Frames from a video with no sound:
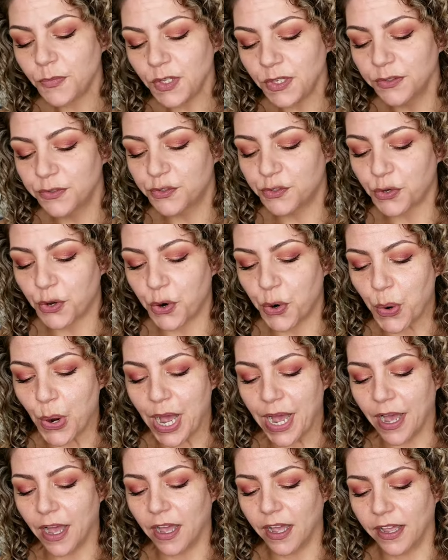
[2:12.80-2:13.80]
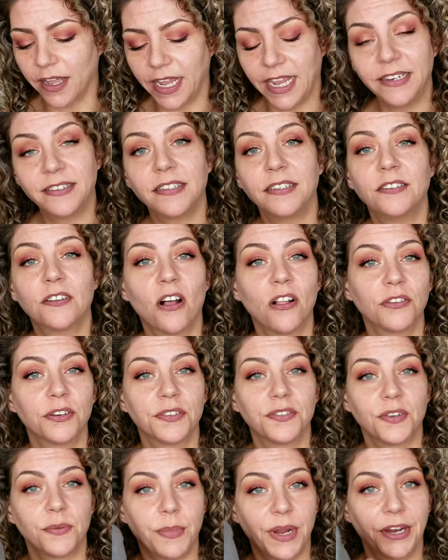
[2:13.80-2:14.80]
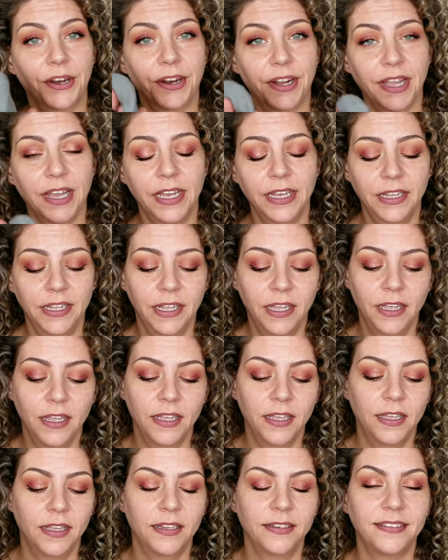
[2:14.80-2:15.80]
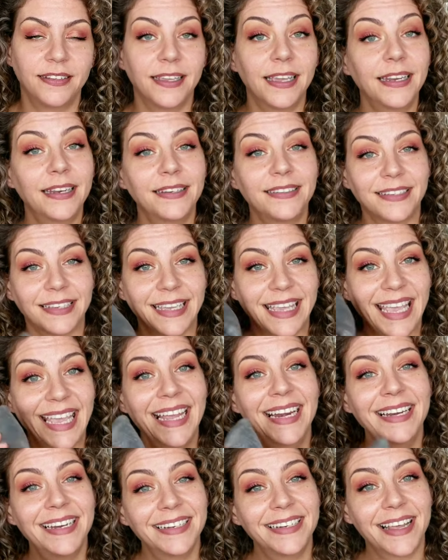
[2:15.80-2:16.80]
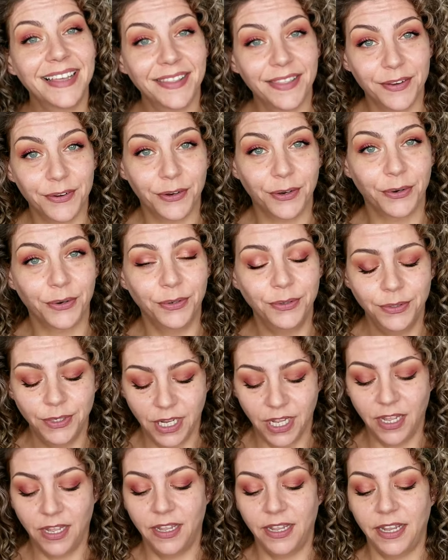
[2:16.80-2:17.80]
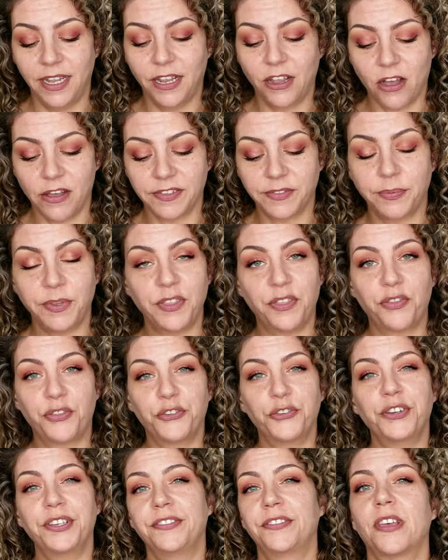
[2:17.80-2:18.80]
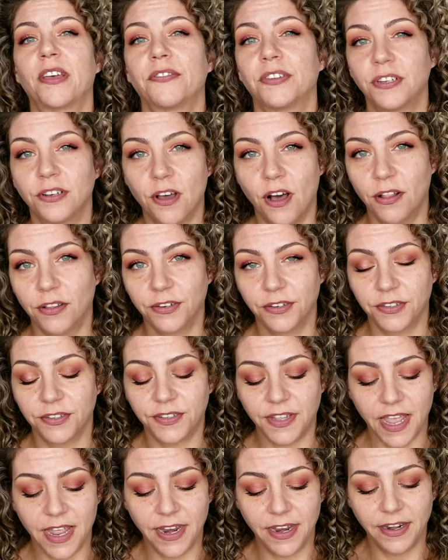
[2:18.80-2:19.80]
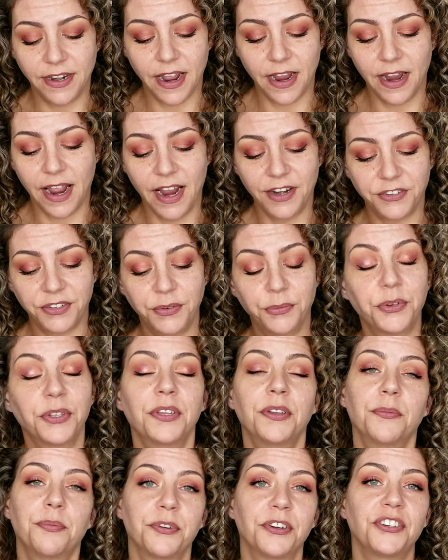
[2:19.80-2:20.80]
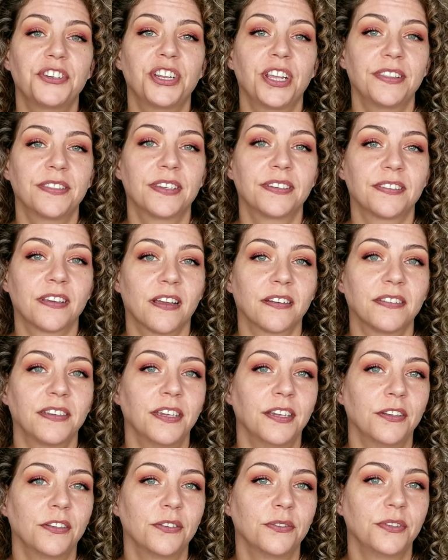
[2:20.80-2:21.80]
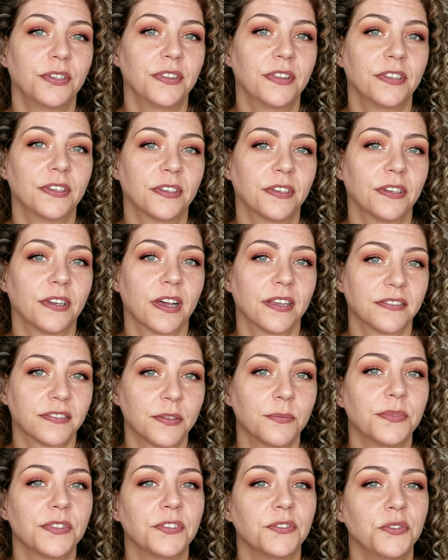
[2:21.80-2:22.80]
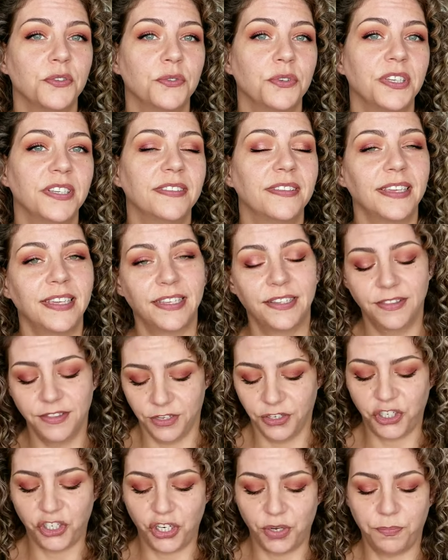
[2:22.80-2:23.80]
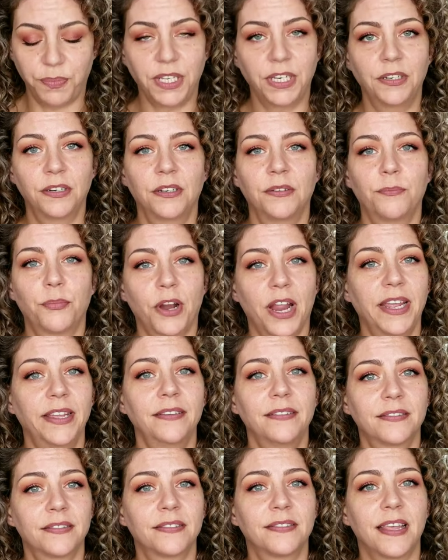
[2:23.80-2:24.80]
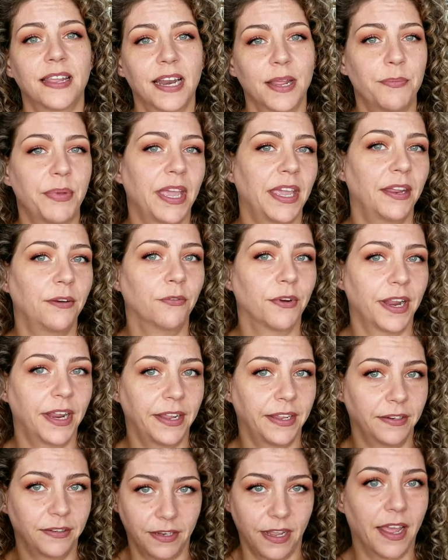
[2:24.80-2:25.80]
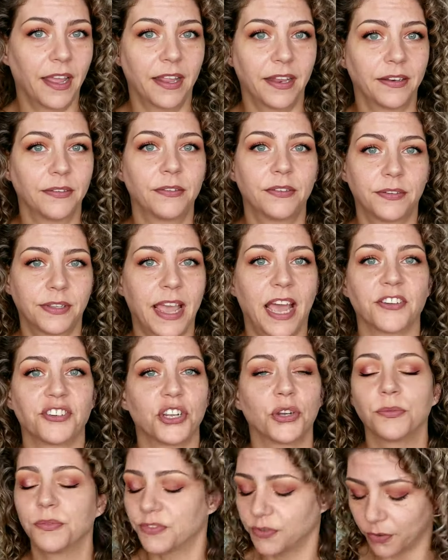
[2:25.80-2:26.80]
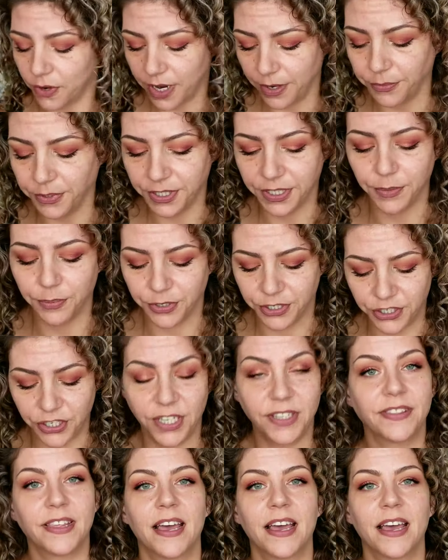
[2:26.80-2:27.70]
So uh, eighteen dollars in America. To get it to Canada though, it cost me thirty-seven dollars. And I actually really appreciate that Tati included the customs and duties in the shipping price that I paid right at cash out. So I really appreciate